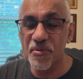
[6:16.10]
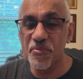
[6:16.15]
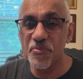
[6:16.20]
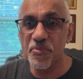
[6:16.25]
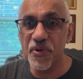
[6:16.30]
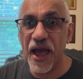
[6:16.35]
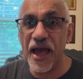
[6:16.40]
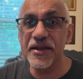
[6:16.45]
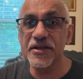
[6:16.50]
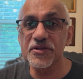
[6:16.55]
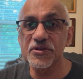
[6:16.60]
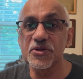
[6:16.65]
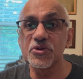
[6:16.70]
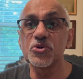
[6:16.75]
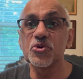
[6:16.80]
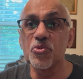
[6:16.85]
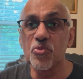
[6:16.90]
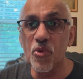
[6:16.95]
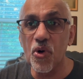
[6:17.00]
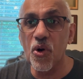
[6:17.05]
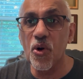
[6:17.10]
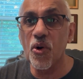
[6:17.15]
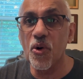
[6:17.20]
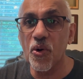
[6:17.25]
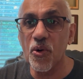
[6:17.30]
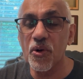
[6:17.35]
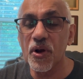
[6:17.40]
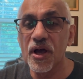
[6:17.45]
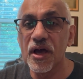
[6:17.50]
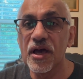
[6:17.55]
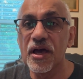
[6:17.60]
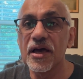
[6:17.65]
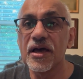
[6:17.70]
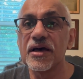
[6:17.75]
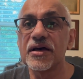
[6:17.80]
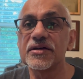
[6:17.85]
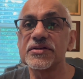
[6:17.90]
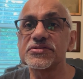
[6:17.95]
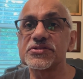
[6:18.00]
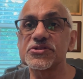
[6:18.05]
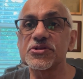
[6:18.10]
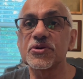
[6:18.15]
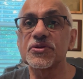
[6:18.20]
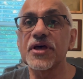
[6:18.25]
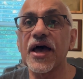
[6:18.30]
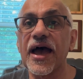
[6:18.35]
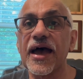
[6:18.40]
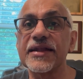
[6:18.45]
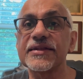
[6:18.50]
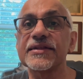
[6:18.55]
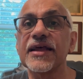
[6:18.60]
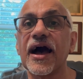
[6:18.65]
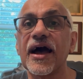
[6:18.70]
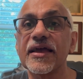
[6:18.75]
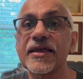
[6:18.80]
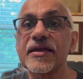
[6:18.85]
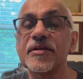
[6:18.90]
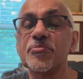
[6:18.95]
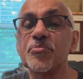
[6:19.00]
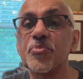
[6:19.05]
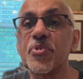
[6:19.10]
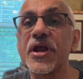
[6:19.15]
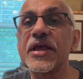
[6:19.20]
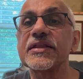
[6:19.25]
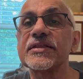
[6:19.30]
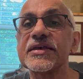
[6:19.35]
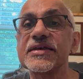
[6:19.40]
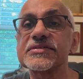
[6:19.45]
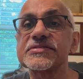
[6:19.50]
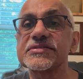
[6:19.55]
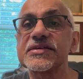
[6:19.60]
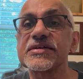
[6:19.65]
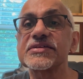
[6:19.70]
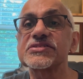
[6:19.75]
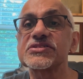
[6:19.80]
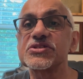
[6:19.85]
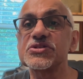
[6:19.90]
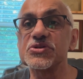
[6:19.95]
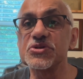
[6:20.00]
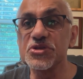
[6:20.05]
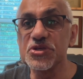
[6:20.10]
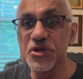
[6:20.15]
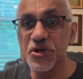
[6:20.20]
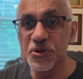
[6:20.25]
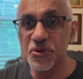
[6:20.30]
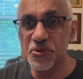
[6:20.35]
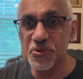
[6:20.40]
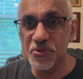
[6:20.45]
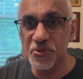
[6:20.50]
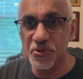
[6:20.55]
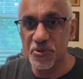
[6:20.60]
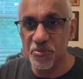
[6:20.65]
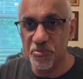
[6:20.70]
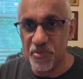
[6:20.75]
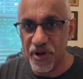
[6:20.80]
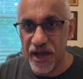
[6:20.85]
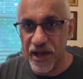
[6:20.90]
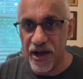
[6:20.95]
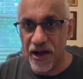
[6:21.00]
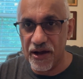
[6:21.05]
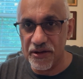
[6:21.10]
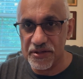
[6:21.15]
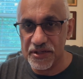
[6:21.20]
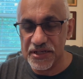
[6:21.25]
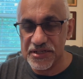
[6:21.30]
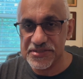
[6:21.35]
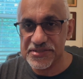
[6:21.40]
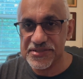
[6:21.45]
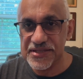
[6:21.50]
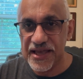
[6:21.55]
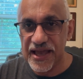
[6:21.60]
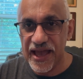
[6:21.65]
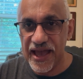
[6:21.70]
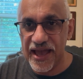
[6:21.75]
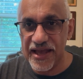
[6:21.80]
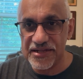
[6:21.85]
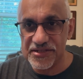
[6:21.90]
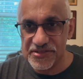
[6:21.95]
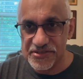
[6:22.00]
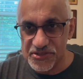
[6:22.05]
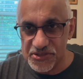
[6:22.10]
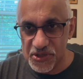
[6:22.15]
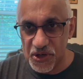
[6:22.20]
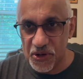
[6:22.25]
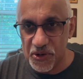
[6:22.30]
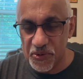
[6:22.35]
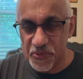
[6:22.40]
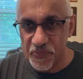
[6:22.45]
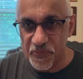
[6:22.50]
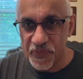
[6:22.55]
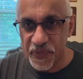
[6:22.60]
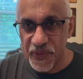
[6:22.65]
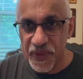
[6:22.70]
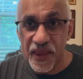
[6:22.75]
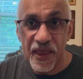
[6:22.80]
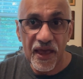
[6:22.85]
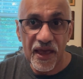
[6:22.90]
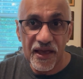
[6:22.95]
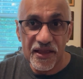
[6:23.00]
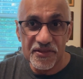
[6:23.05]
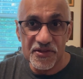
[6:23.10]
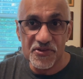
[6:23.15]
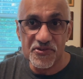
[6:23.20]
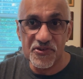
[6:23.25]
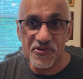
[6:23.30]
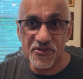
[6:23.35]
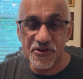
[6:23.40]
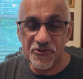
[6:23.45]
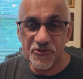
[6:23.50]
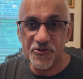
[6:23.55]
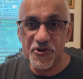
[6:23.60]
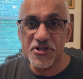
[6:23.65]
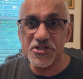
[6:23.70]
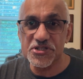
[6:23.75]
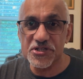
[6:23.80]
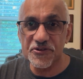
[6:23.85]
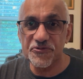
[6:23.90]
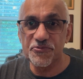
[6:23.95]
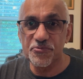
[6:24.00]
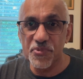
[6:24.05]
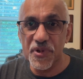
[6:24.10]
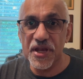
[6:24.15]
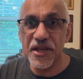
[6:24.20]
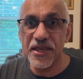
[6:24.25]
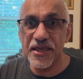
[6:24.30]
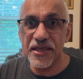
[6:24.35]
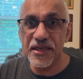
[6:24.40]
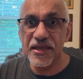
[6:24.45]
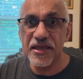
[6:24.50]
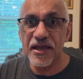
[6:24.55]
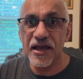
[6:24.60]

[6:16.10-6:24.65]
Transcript: planning to do more so that I can bring these things to you, my audience. And so, this is the first of many